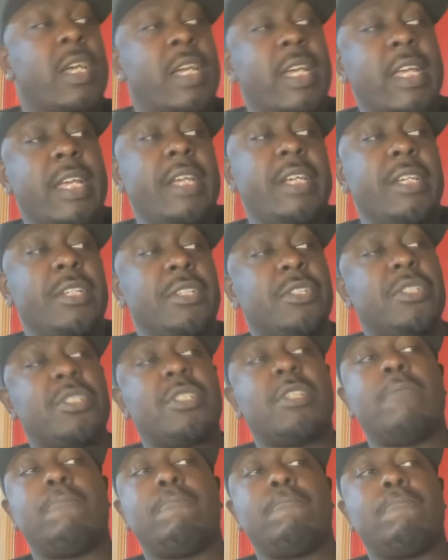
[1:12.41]

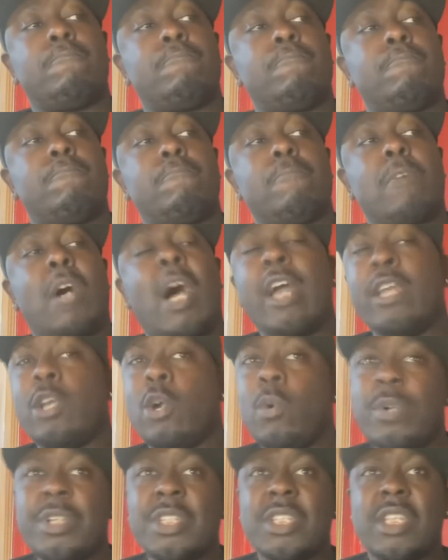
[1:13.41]
is I
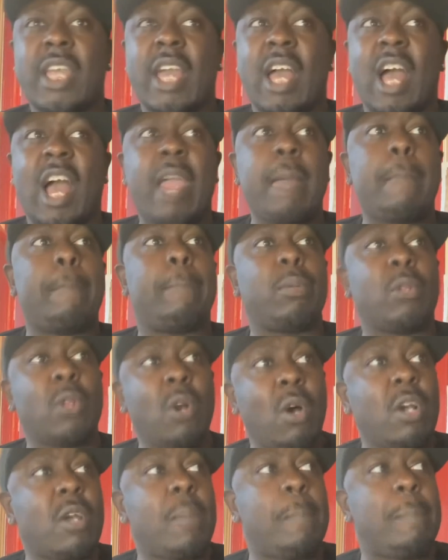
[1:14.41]
always get a
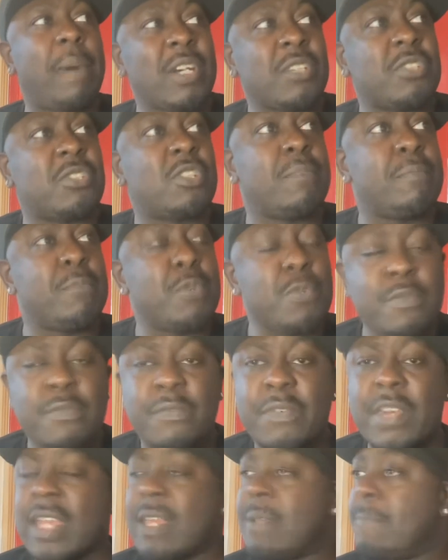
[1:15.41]
blockbuster
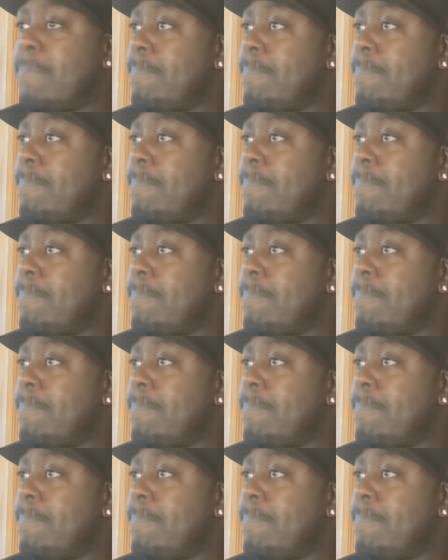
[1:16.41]
movie.